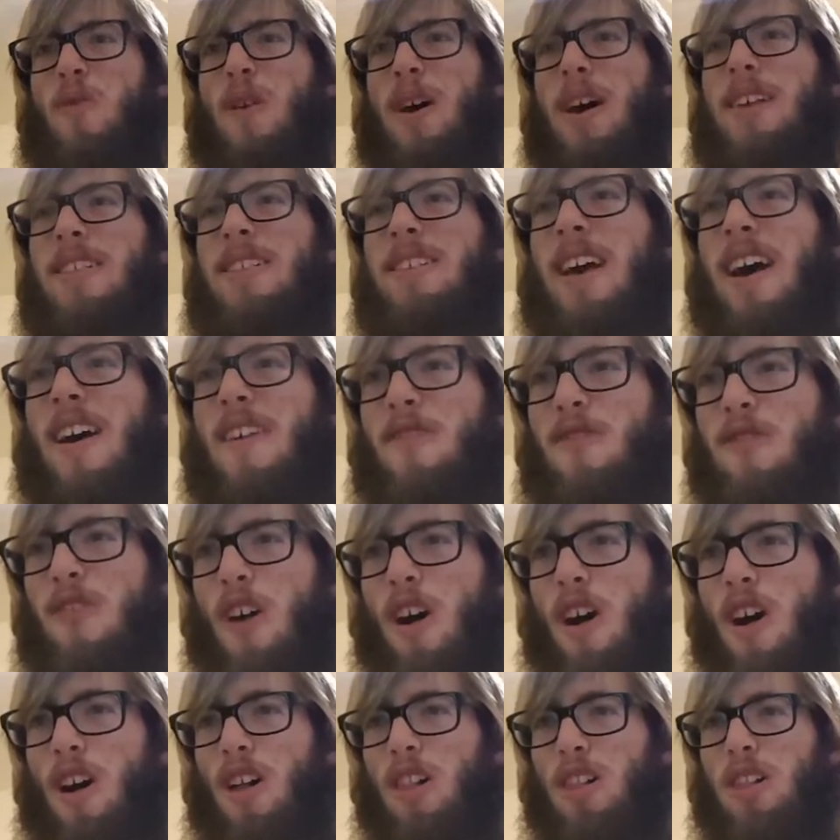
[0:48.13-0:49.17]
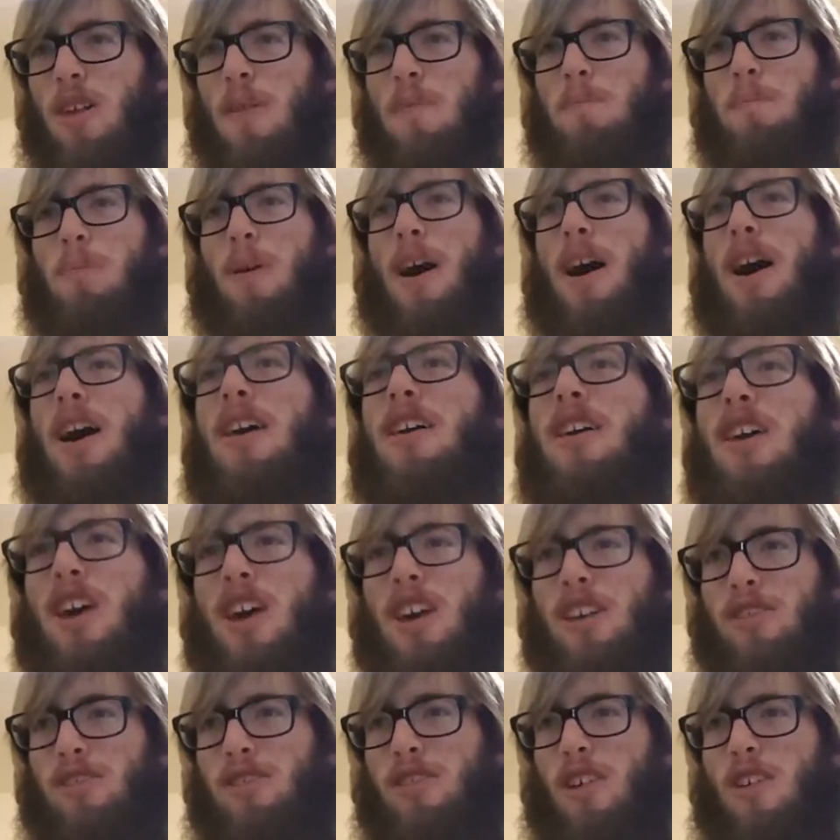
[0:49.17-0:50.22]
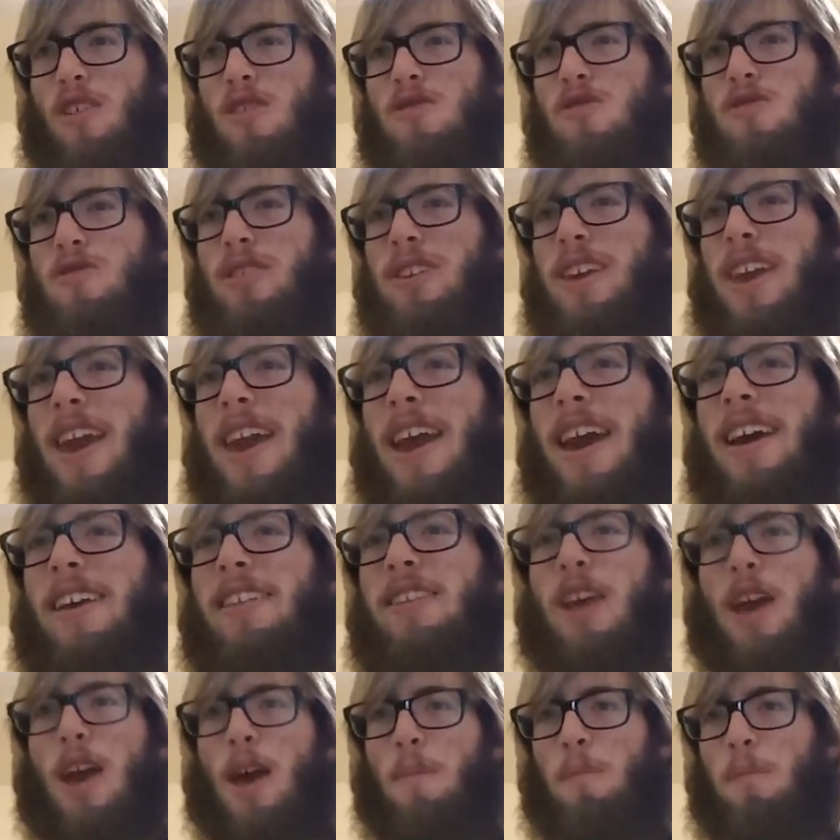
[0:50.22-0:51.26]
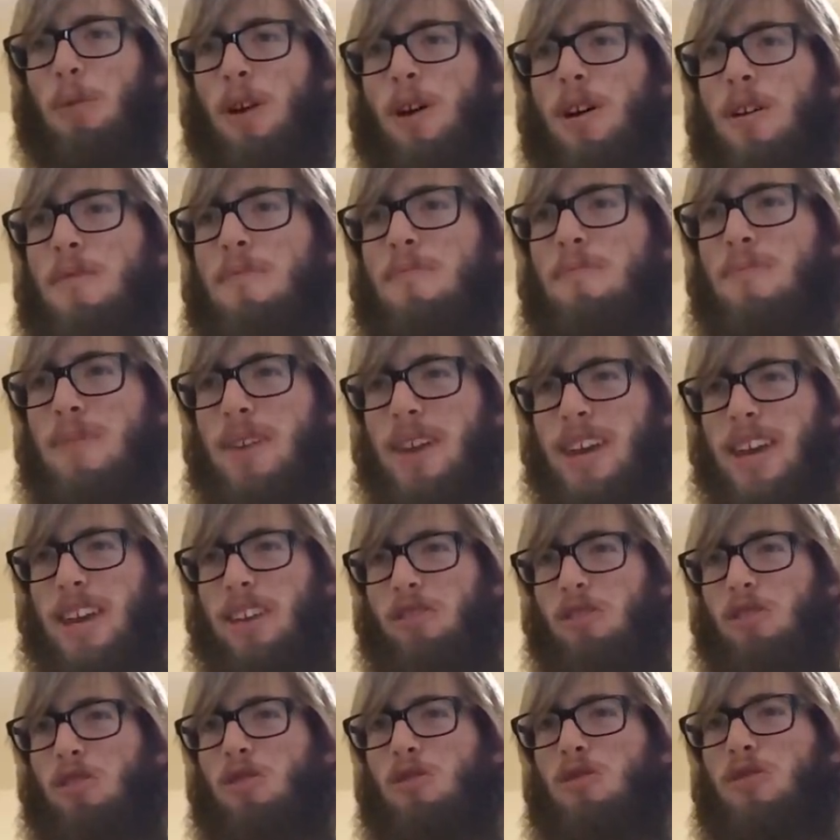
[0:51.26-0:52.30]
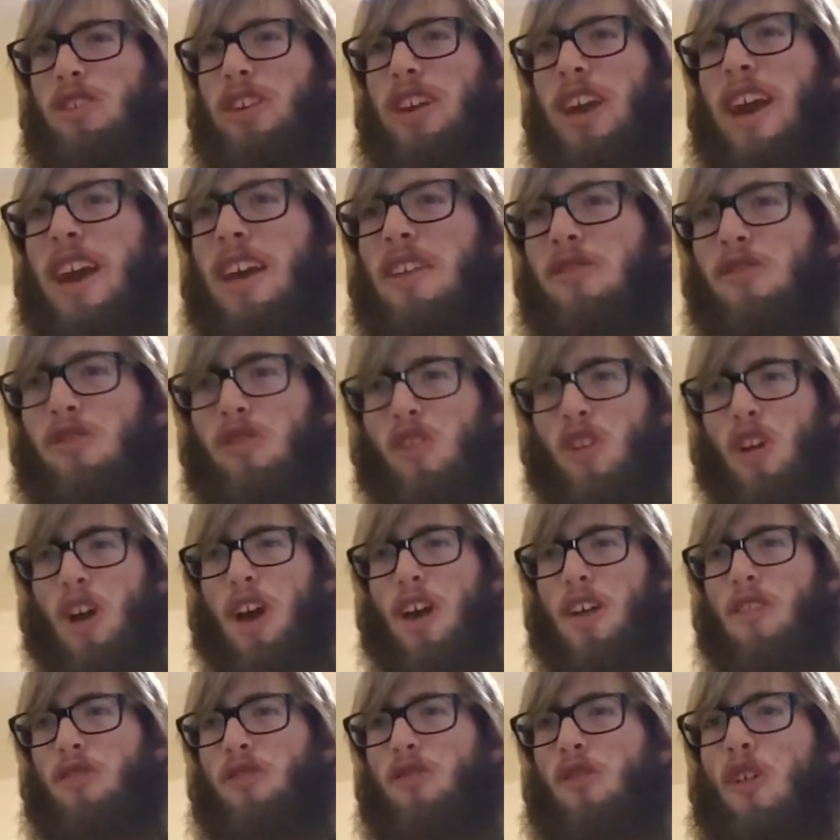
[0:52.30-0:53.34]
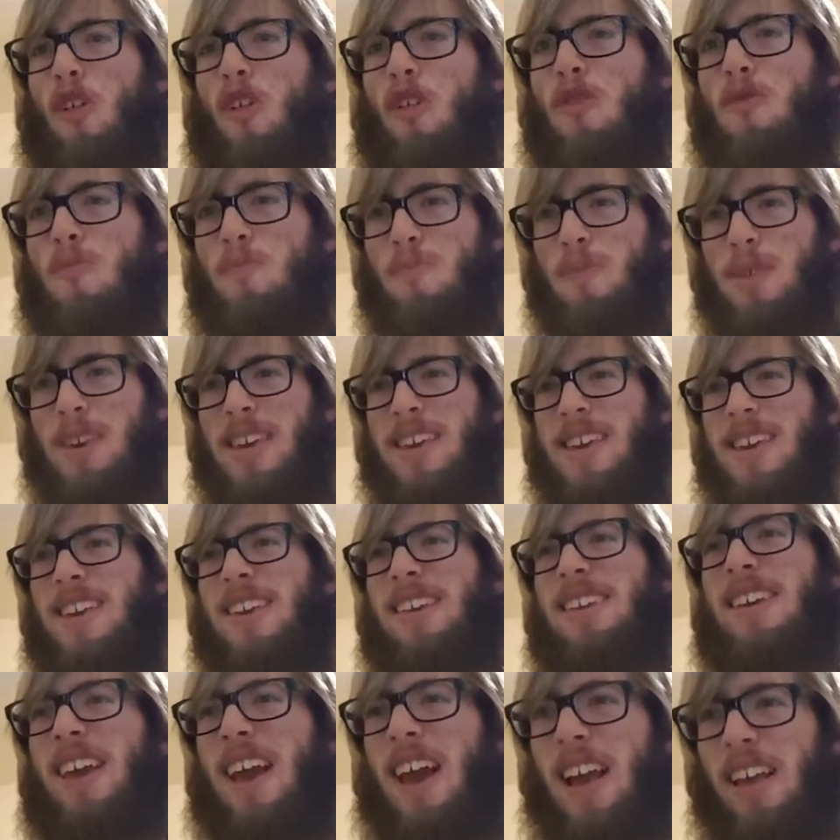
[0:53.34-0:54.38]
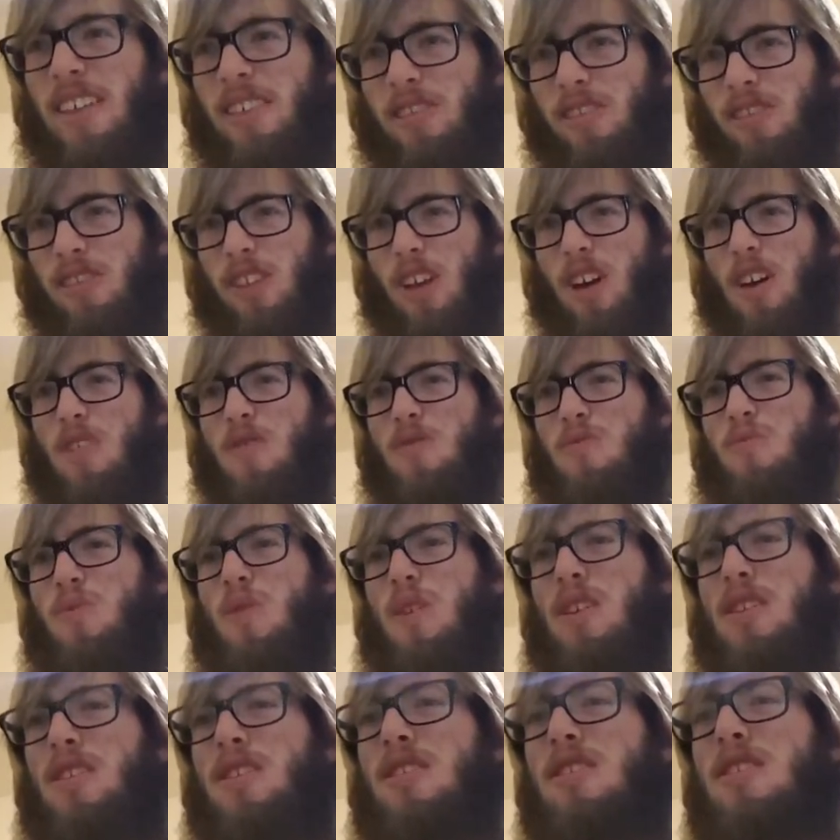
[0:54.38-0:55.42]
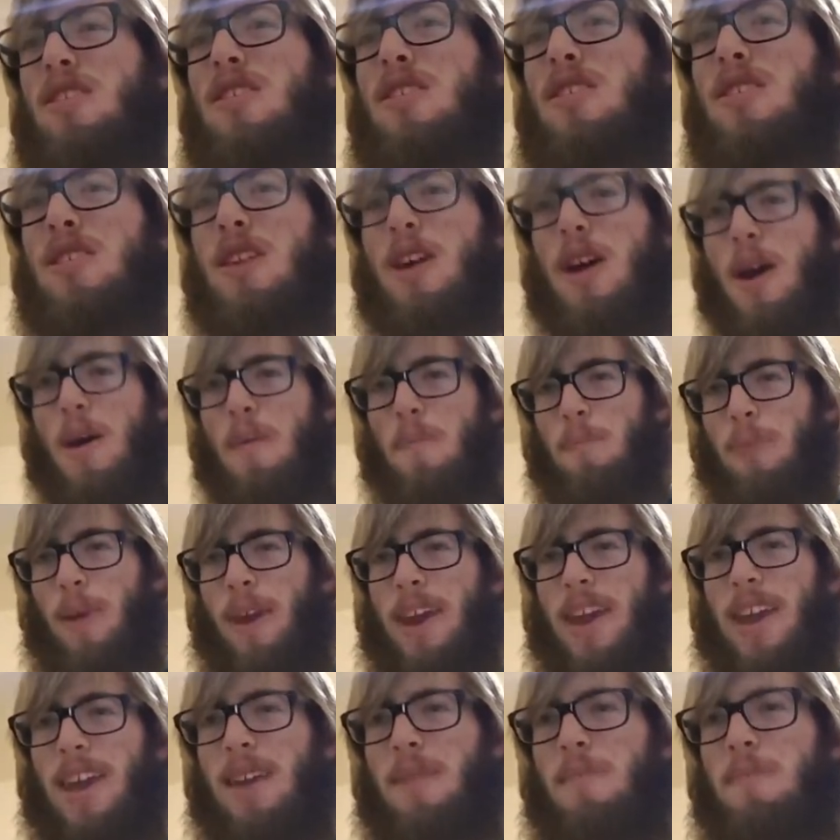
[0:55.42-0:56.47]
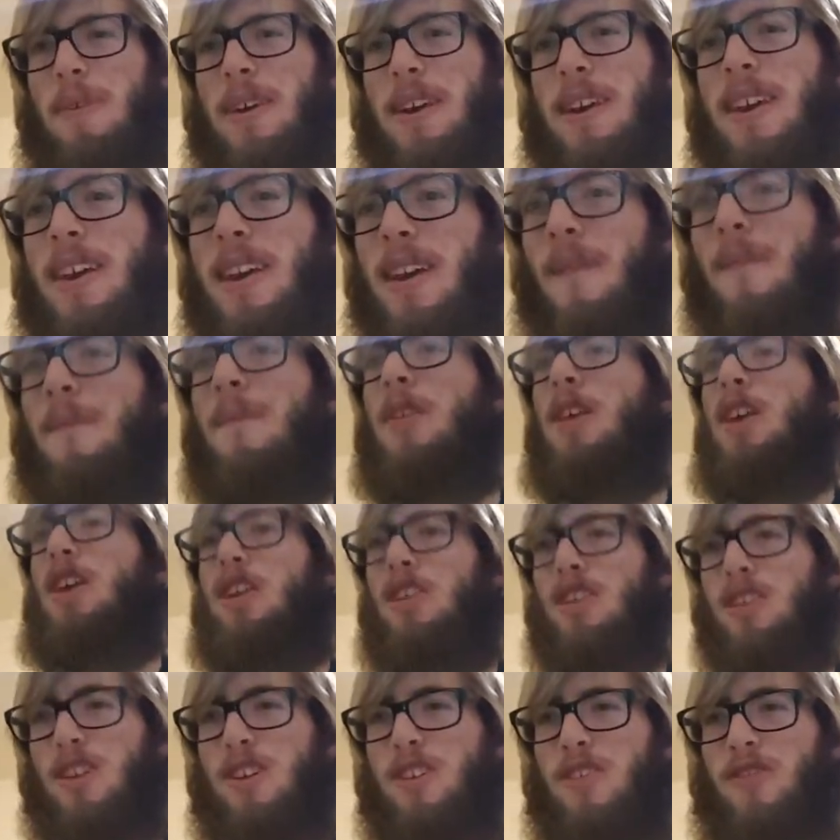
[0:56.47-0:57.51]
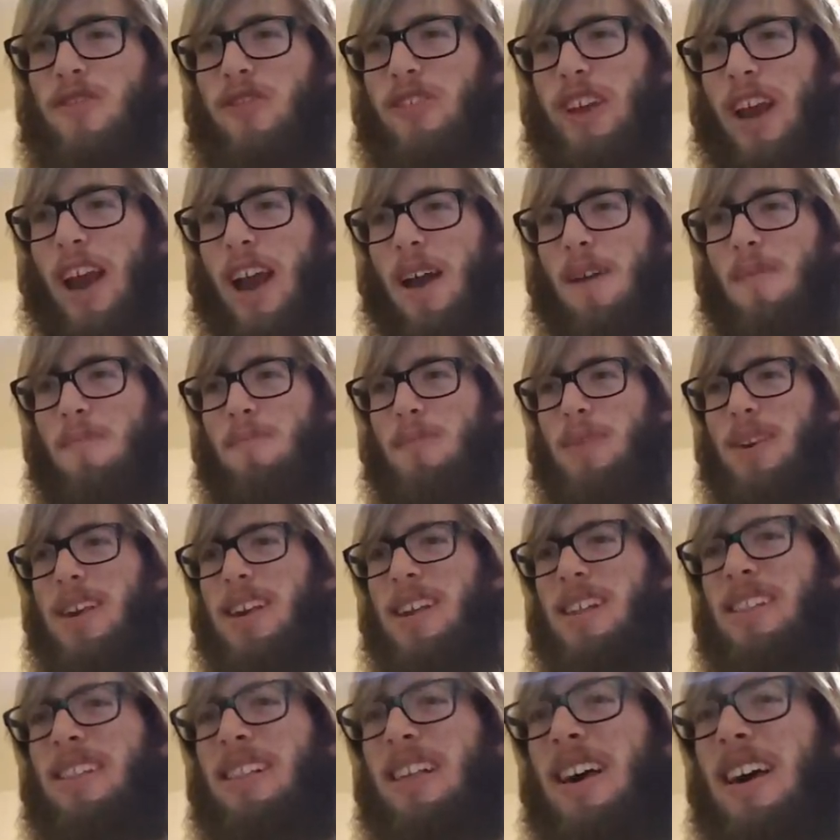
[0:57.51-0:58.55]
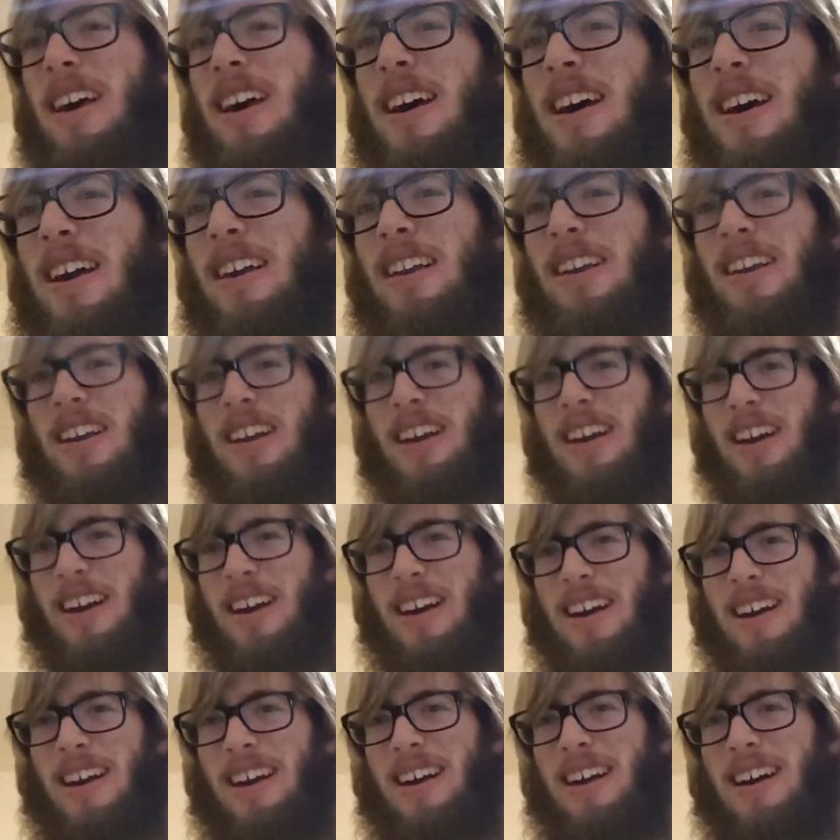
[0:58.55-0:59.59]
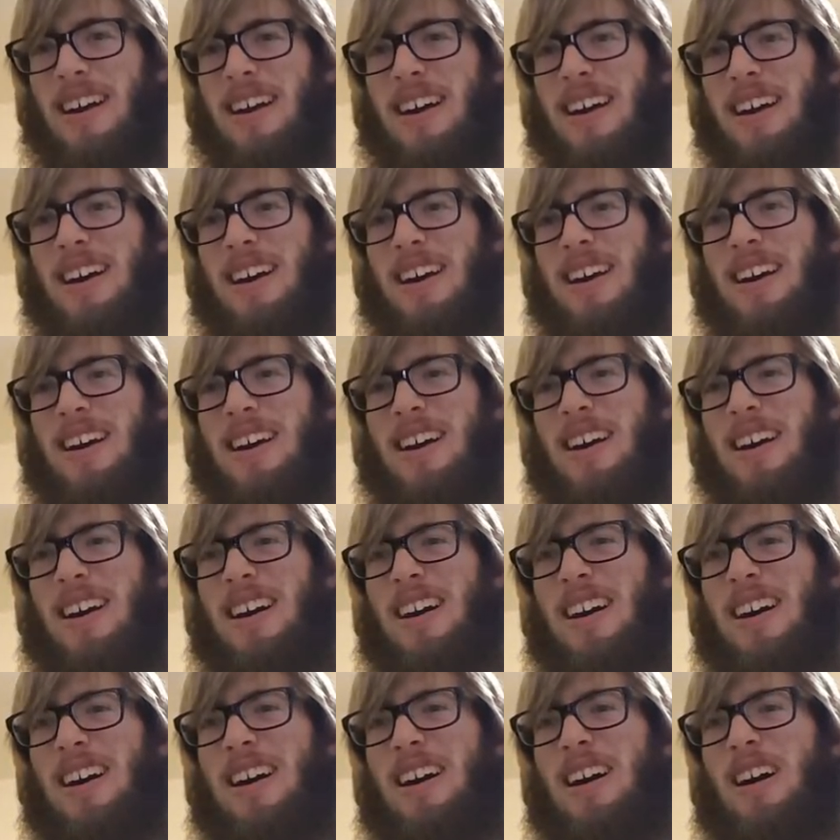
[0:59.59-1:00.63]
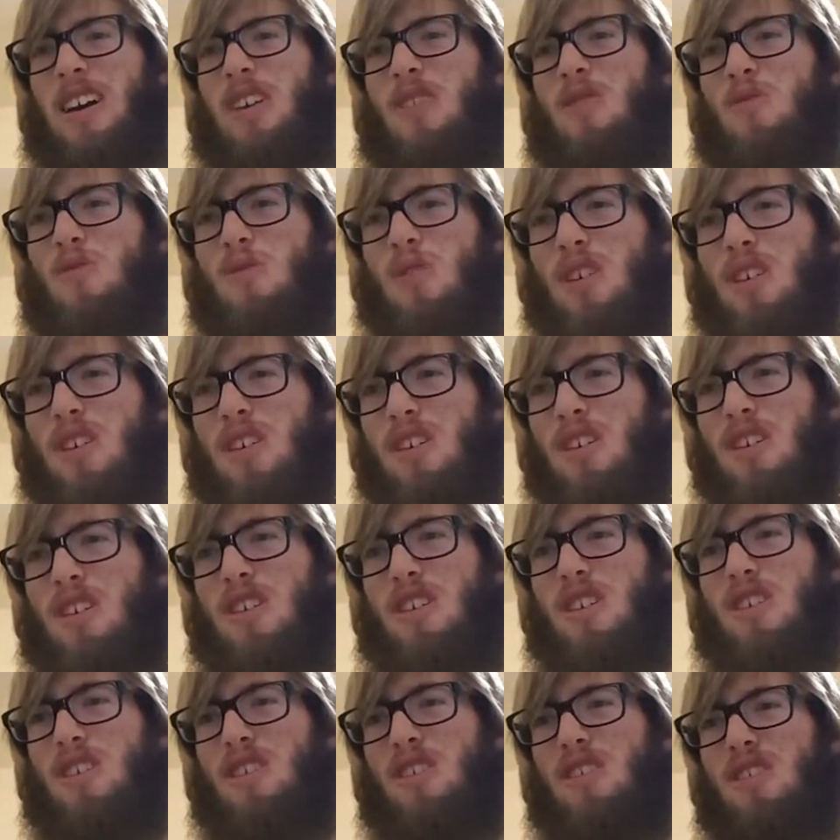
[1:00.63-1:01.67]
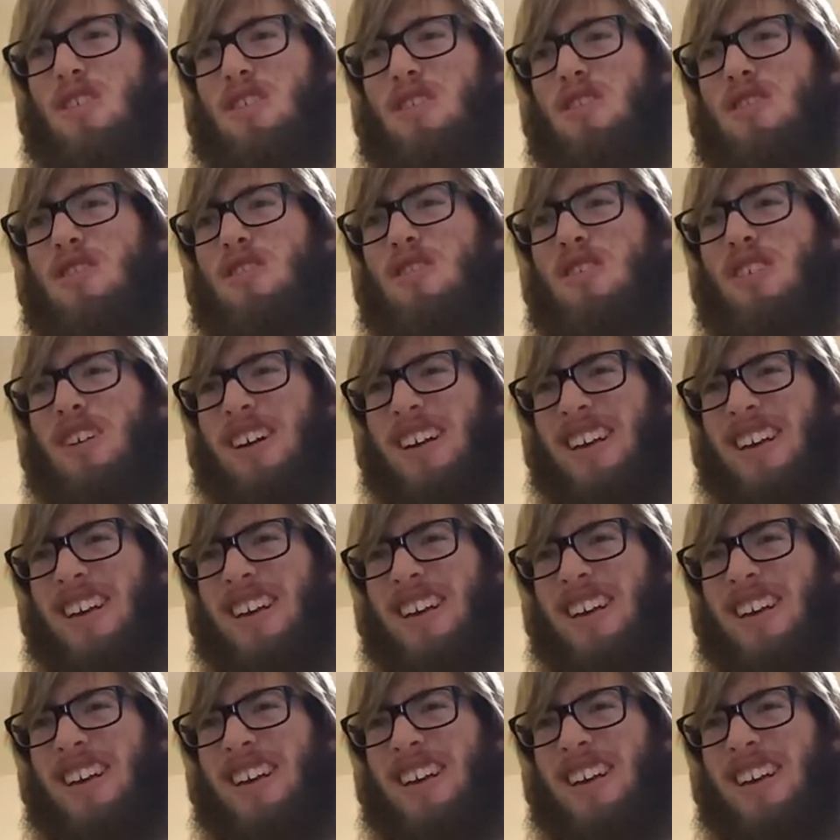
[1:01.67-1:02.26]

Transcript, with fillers: when I fall apart, so you can't put me together for me against the wall, baby. You've got me like, uh, uh, whoa,